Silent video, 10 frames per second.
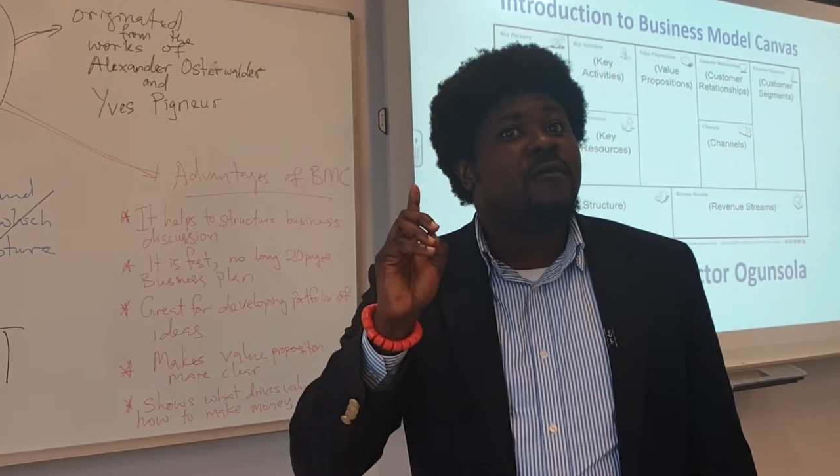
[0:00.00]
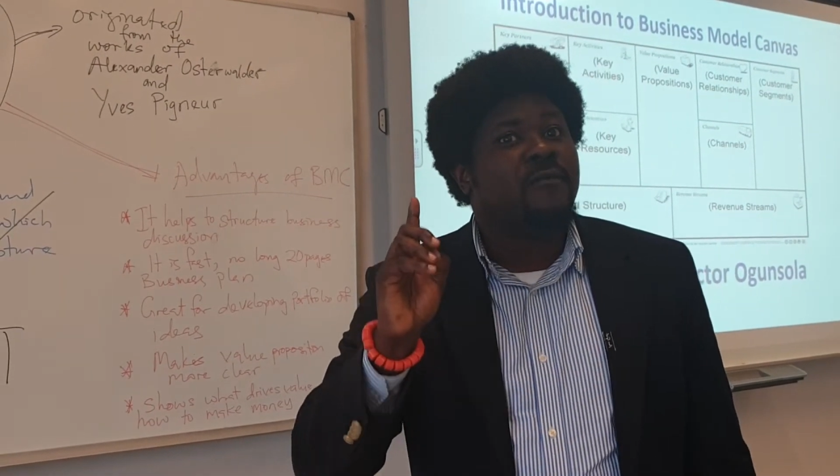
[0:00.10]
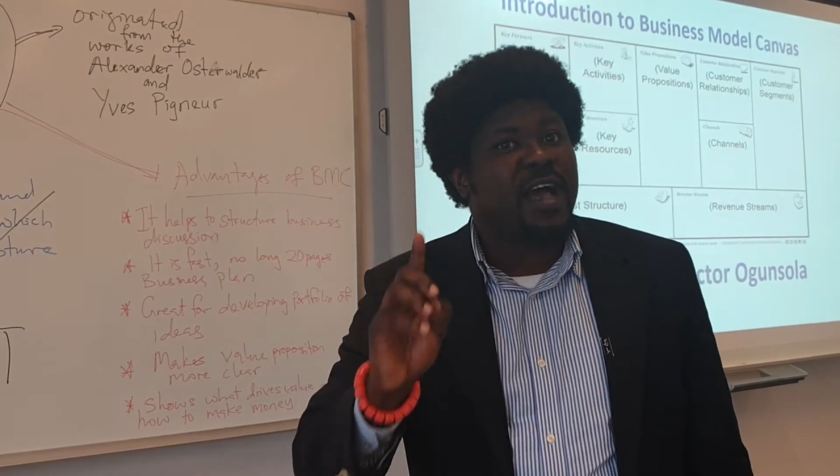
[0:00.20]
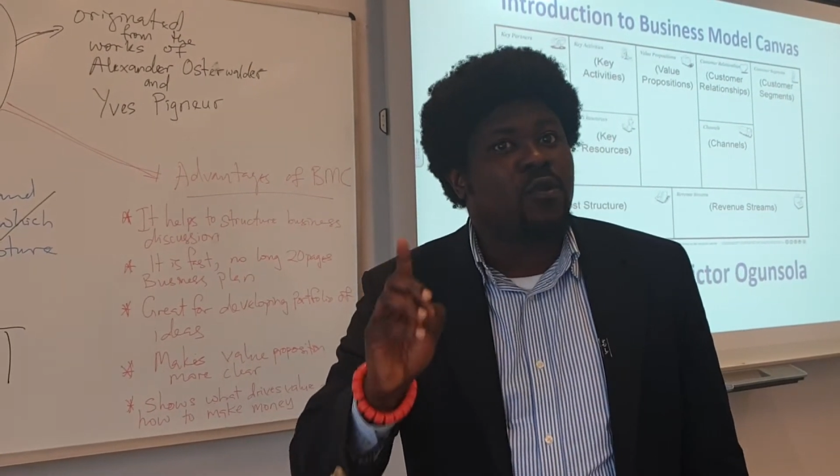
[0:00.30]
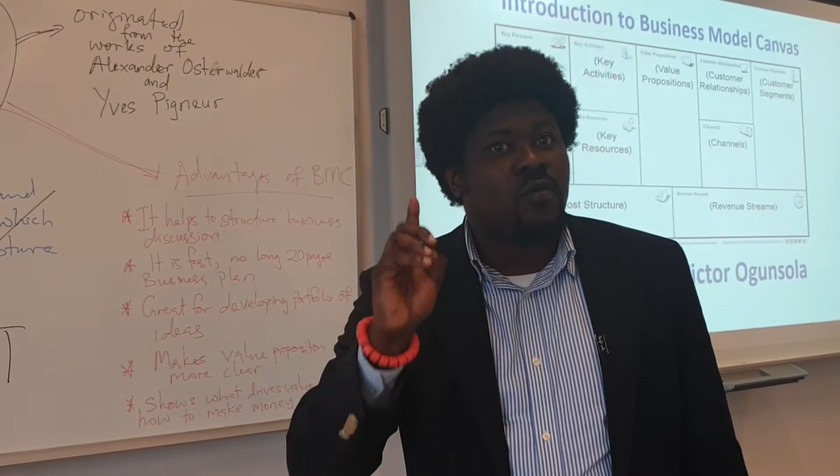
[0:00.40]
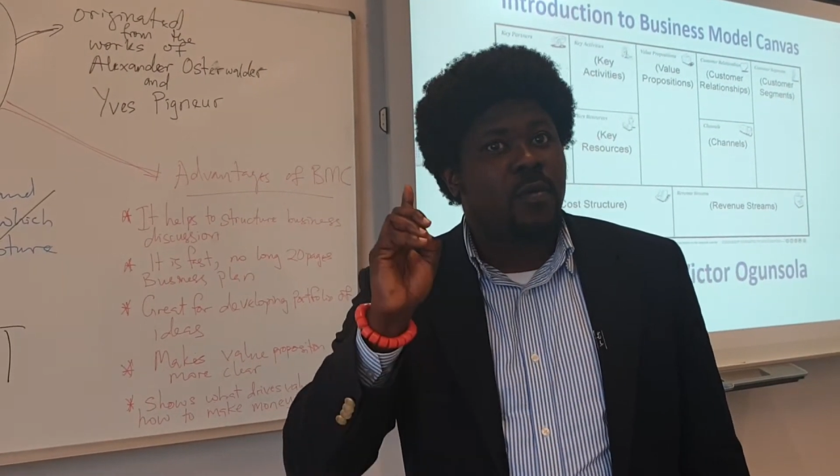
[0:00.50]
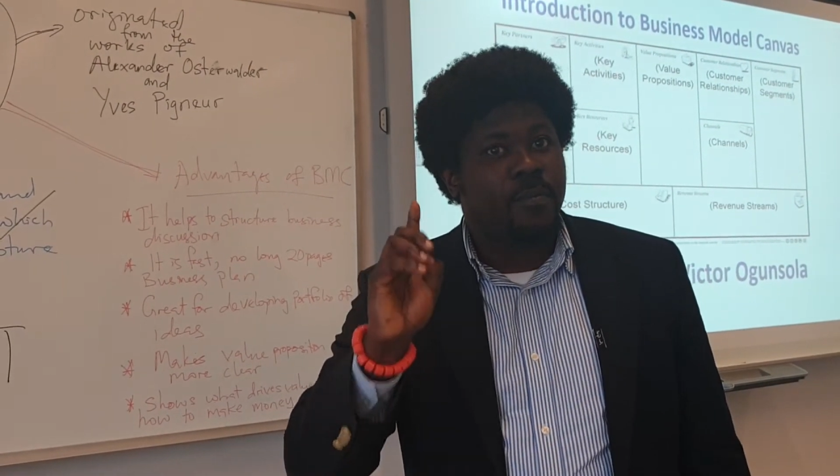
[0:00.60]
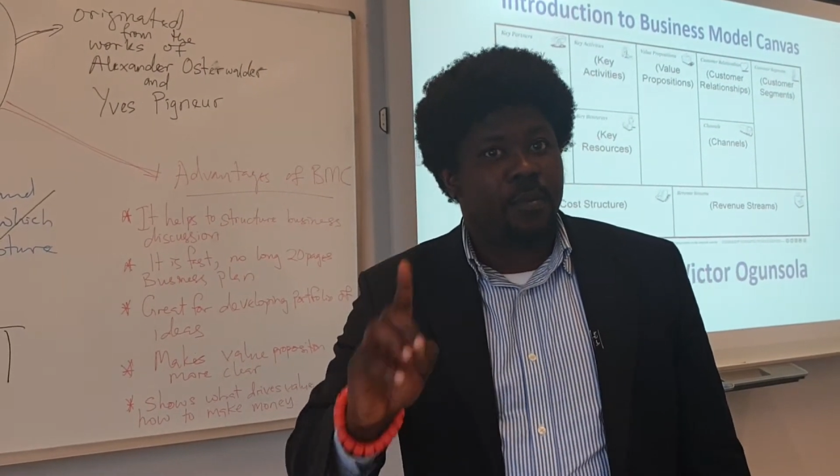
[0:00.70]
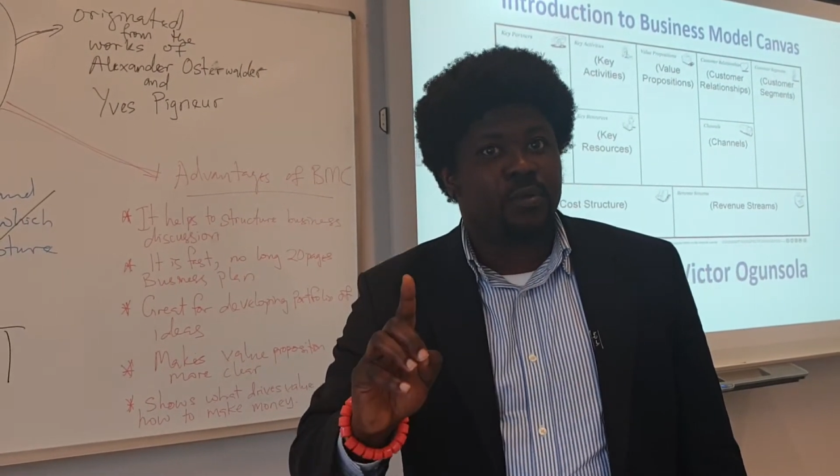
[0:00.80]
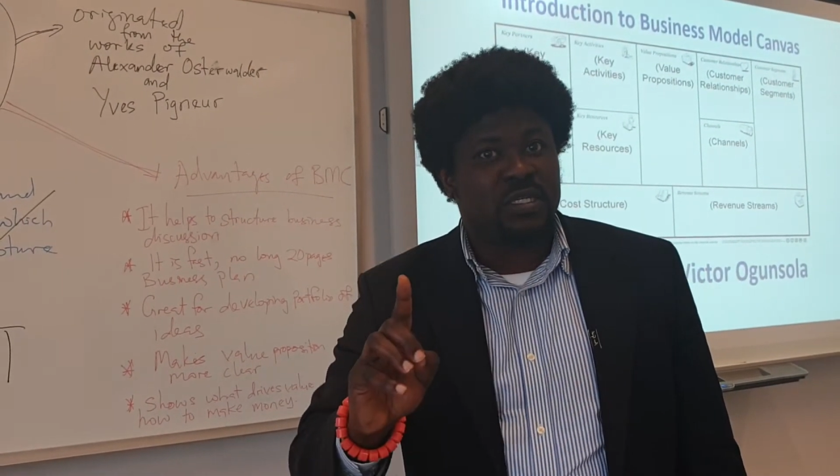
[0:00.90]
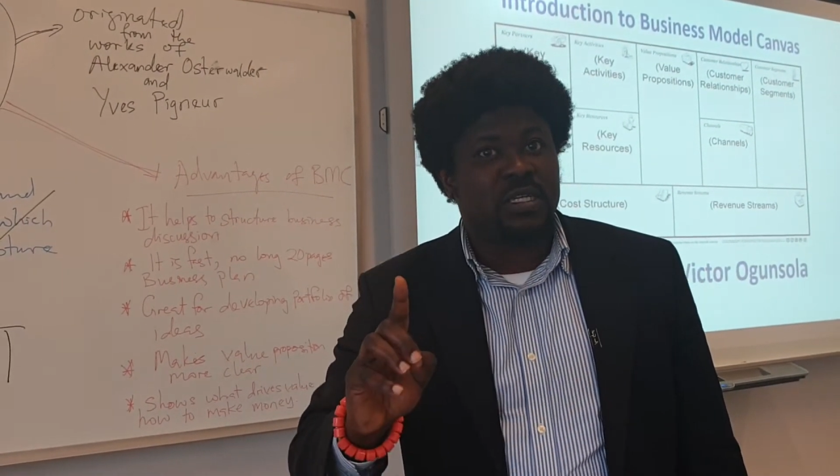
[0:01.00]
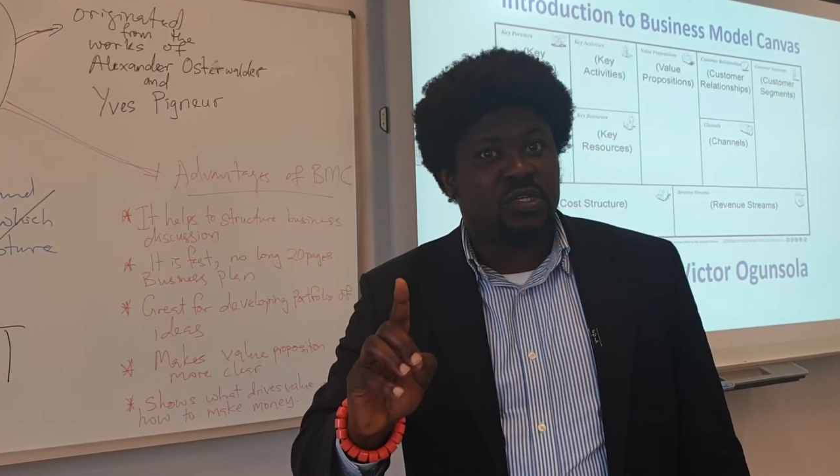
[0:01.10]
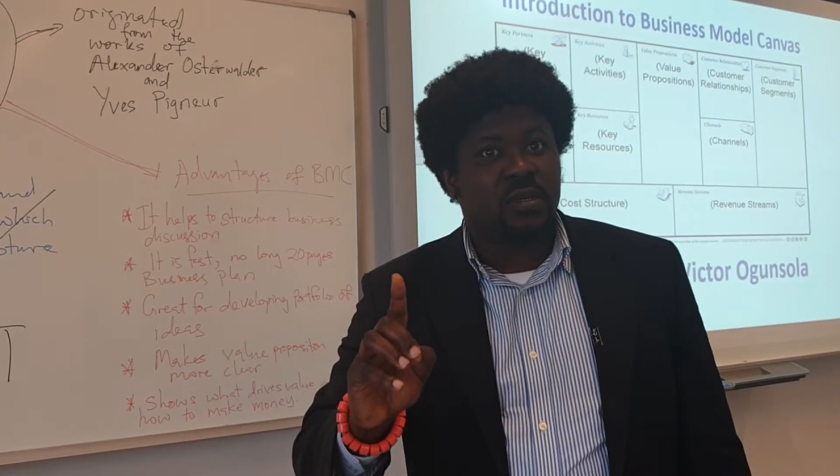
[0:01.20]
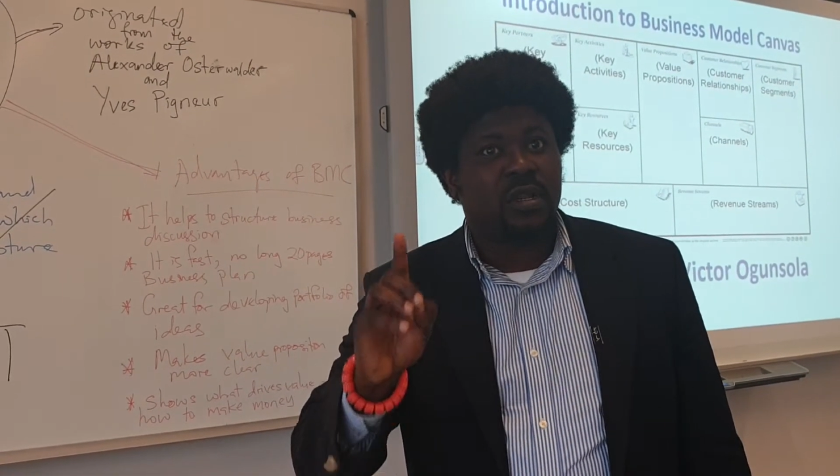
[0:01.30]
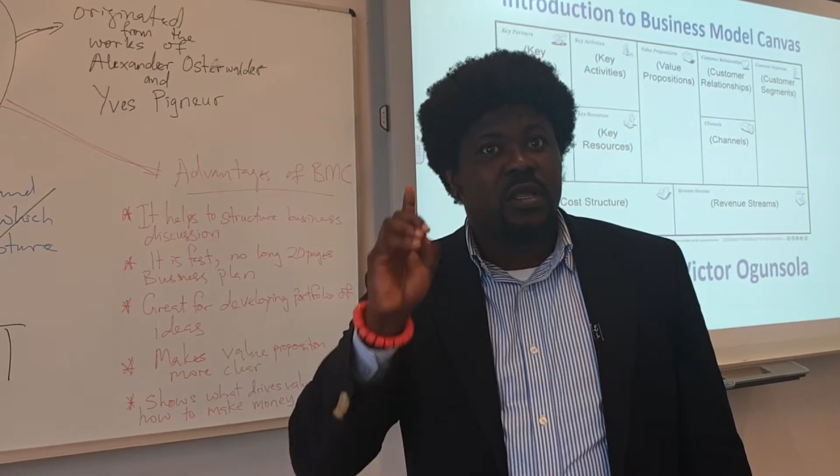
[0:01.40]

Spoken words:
value proposition.